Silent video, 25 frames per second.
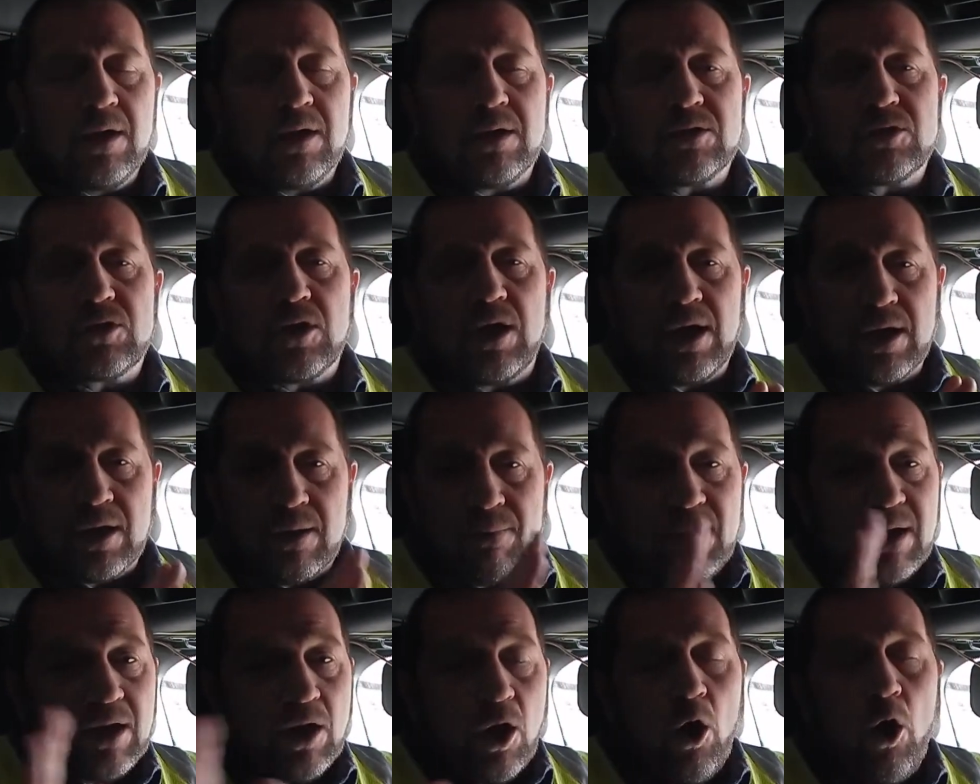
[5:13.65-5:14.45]
So it could
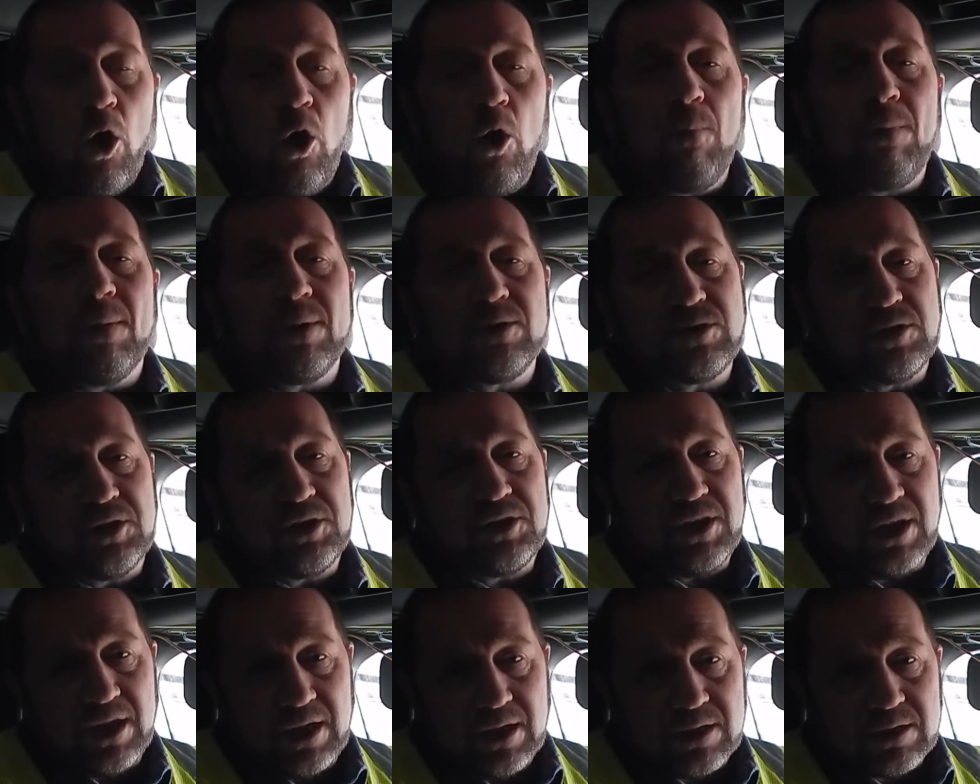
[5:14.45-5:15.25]
mean a whole bunch of
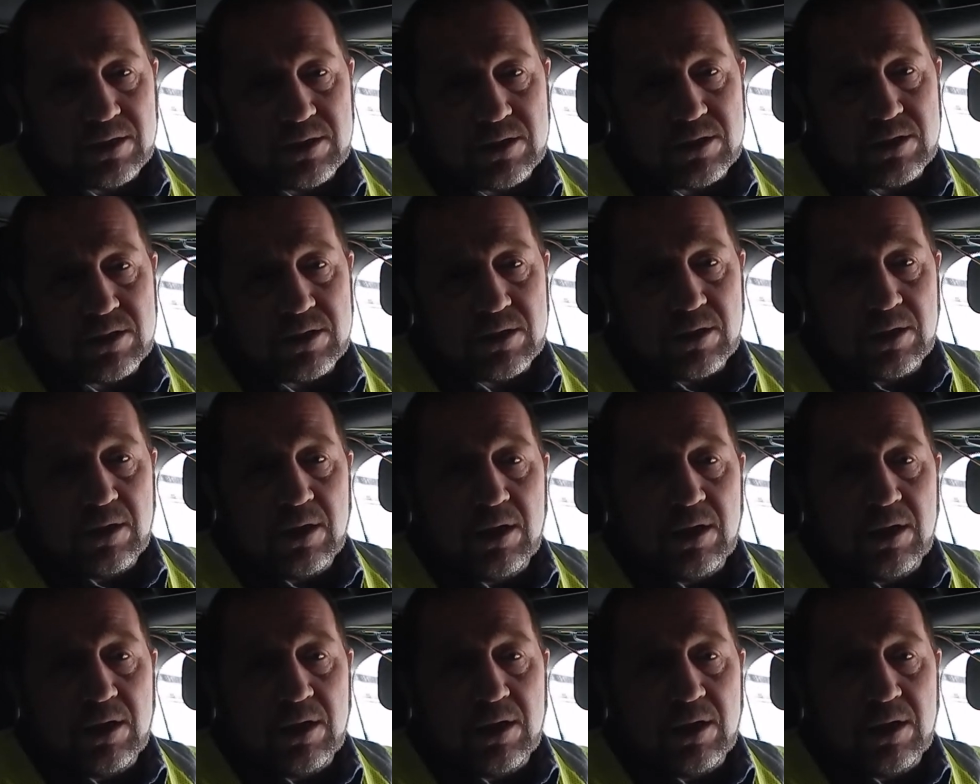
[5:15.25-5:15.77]
things.